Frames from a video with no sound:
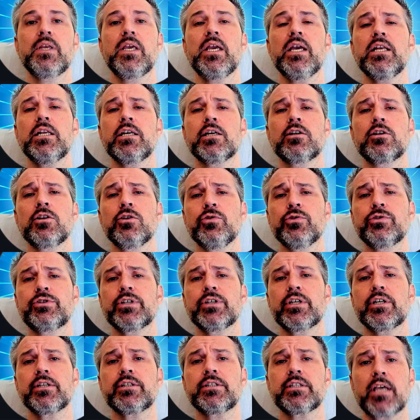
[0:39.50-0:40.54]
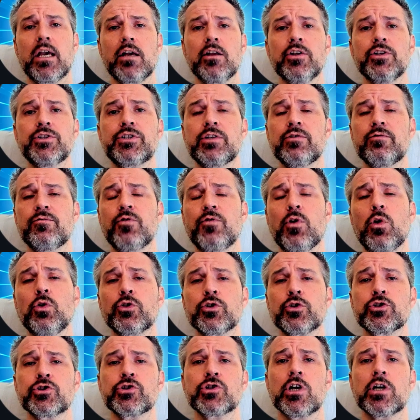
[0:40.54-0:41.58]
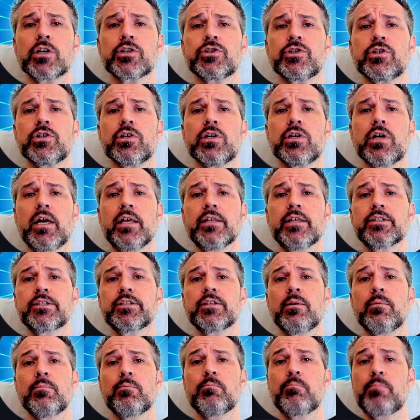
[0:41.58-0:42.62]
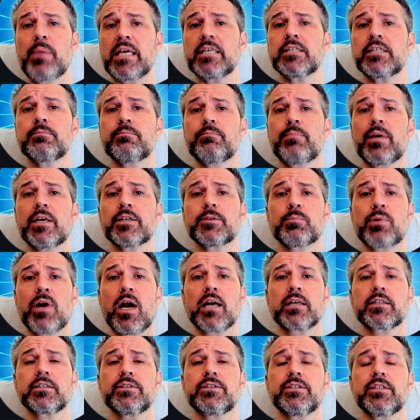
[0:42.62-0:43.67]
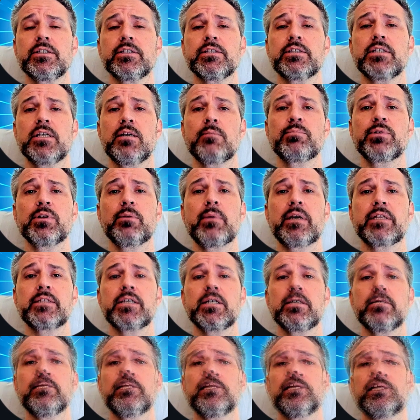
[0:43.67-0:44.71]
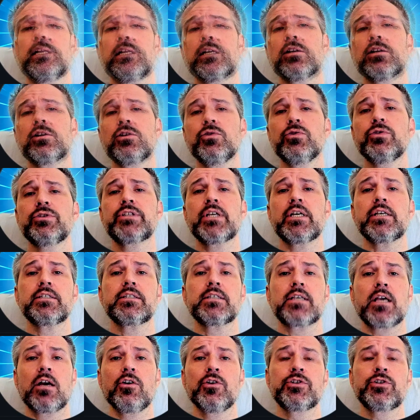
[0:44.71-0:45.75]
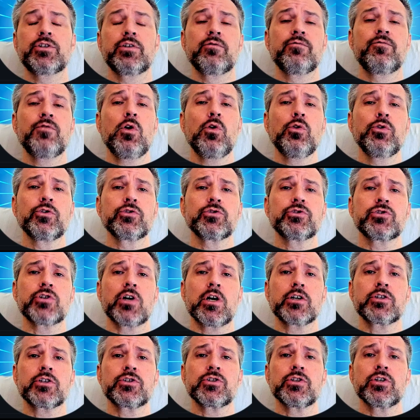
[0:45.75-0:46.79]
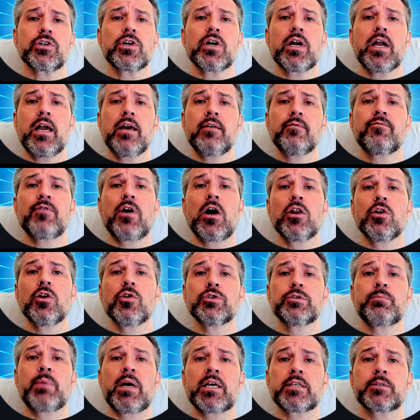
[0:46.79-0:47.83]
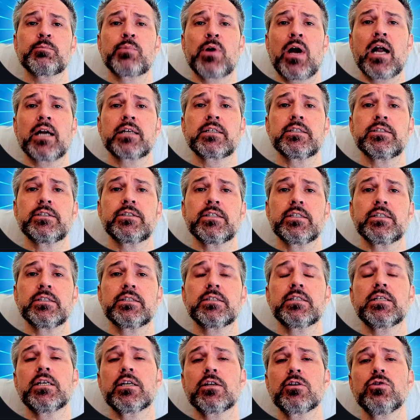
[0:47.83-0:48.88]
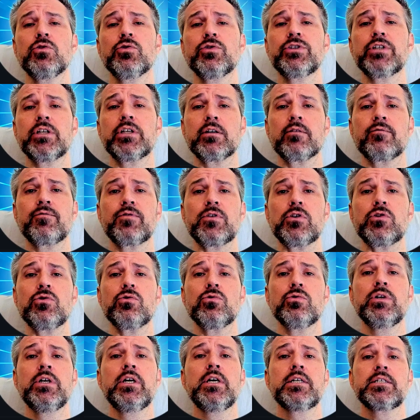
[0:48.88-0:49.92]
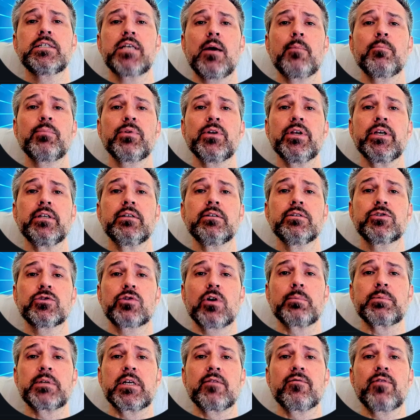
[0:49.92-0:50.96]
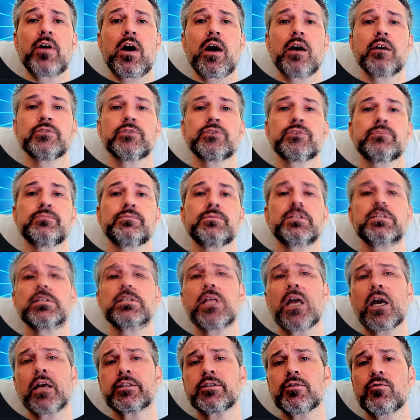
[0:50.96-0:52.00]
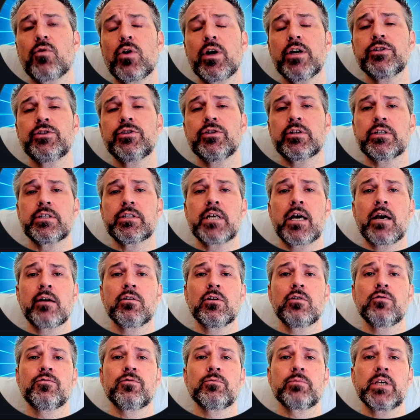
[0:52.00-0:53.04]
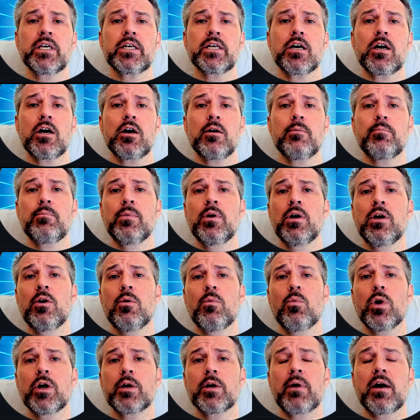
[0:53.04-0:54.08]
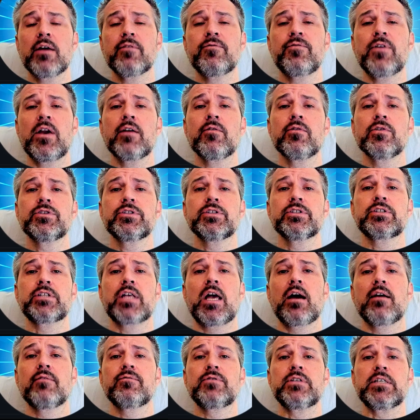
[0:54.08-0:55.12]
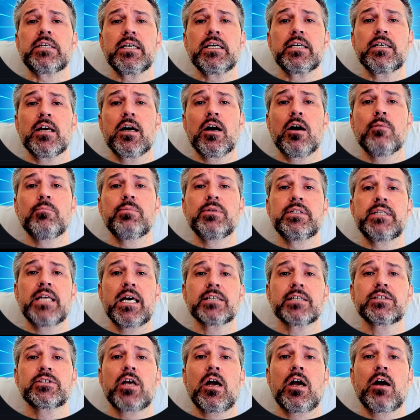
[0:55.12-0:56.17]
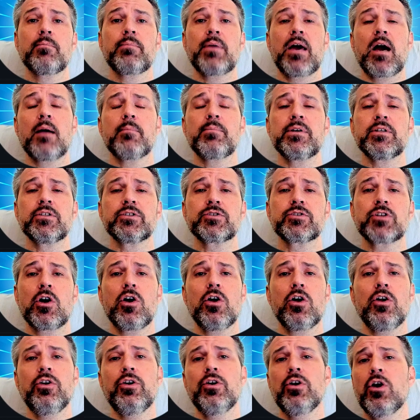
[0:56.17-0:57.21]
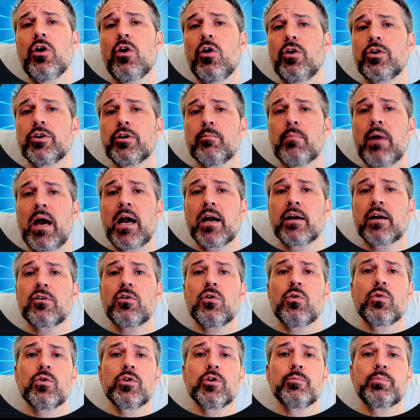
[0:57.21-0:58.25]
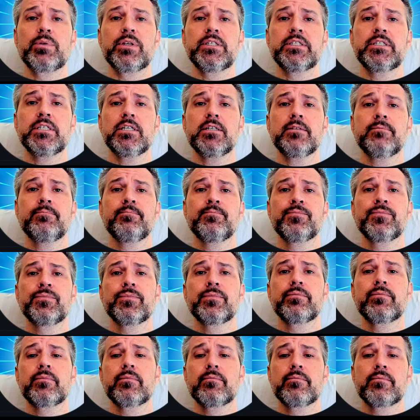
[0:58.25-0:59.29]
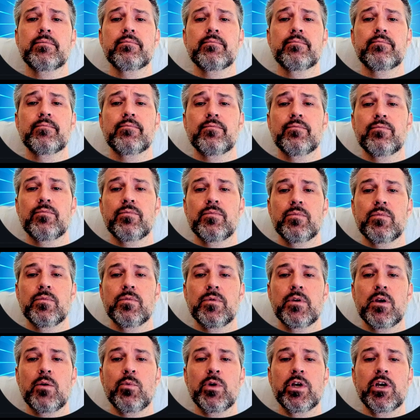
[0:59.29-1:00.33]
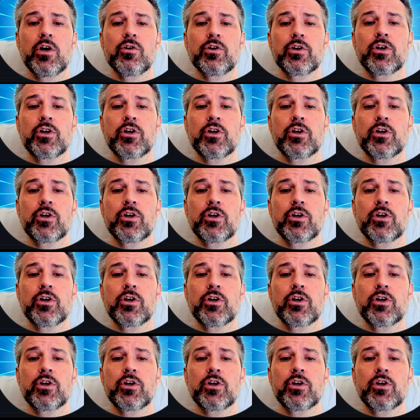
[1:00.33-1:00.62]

It includes a skeleton folder structure and some best practices implemented. It includes a skeleton folder structure and follows best practices, including a few template scripting files. There's lots of ways you can download from GitHub. One of my favorites is to have the GitHub desktop app installed on your Mac or your PC. Then we go to